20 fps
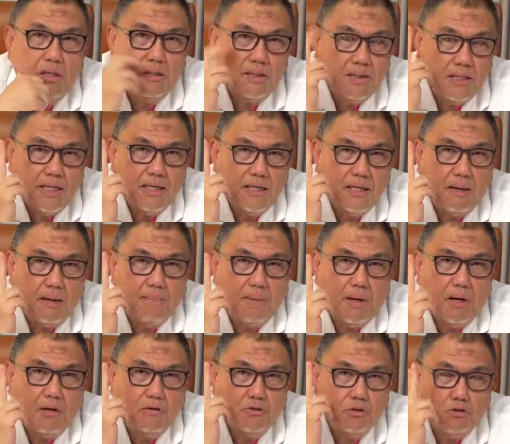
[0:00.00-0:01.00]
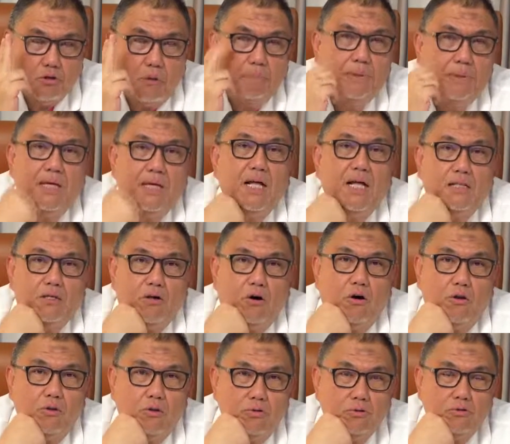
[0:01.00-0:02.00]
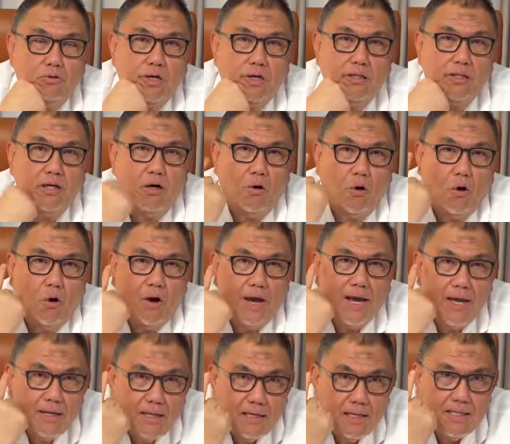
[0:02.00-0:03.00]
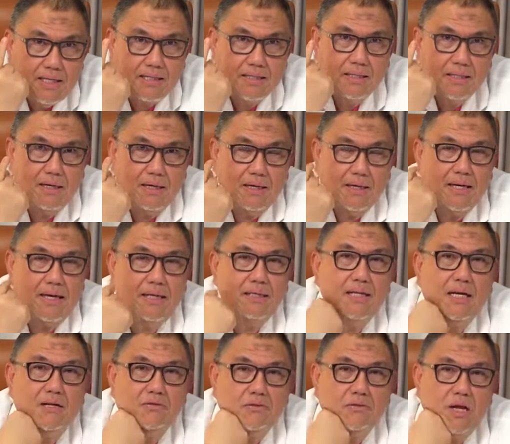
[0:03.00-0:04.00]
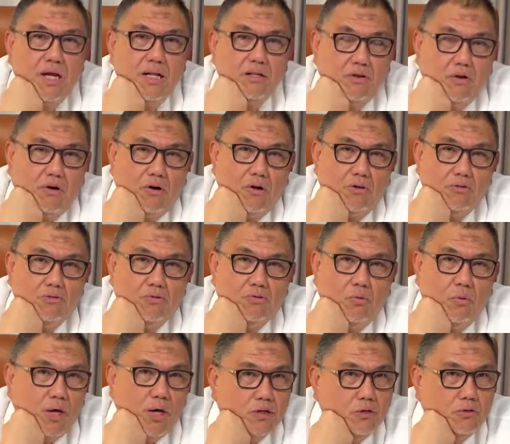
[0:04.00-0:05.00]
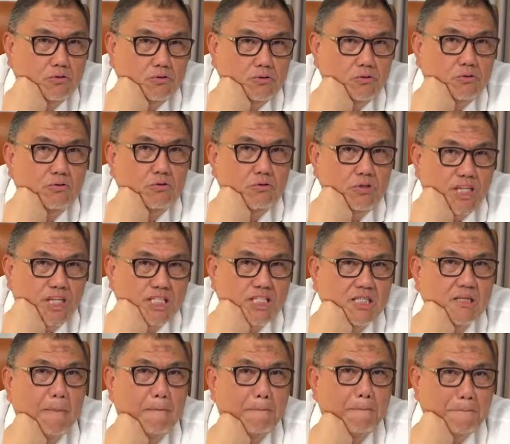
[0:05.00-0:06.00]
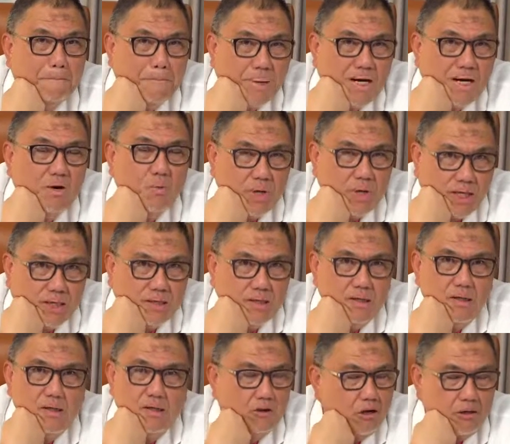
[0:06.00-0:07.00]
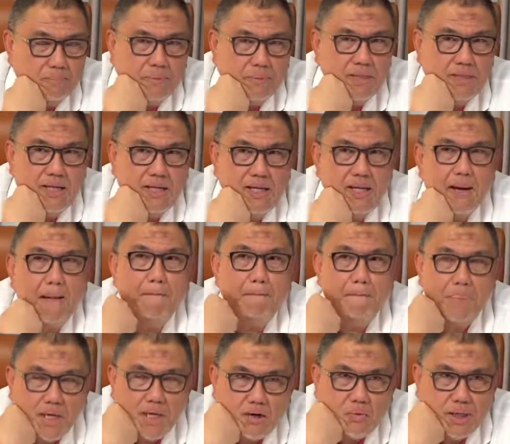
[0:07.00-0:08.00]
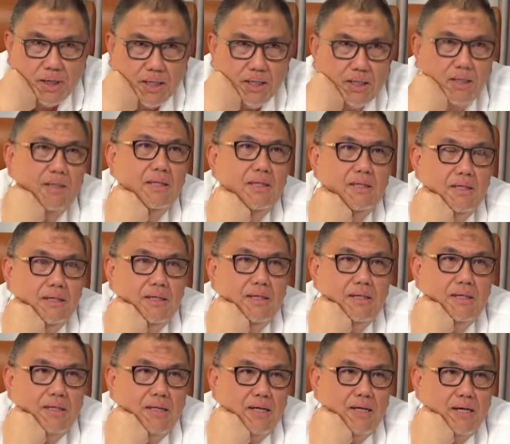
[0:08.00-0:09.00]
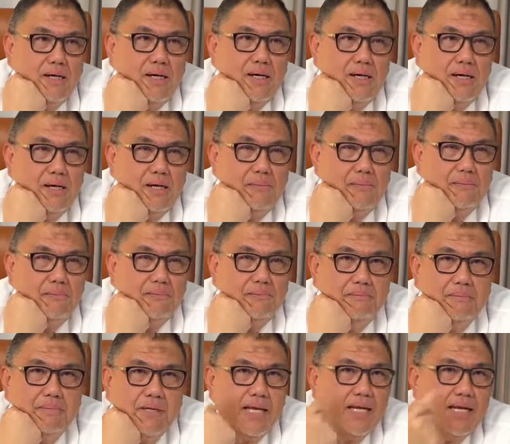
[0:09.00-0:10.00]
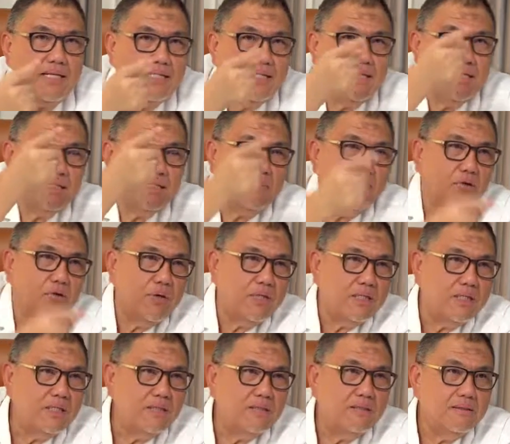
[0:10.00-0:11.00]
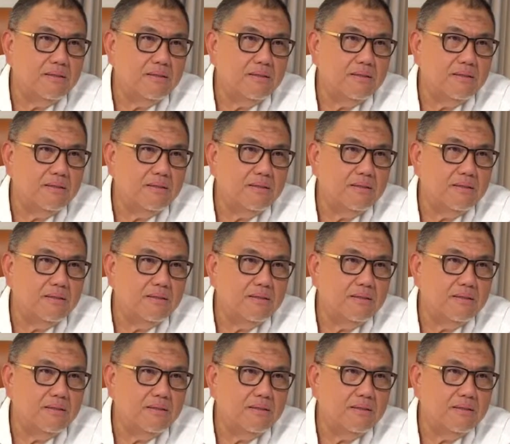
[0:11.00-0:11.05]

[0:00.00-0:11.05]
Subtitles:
think about stopping alcohol altogether, or at least cut down the alcohol to 1 or 2 units per week, not per day, per week. Can I see the some more question?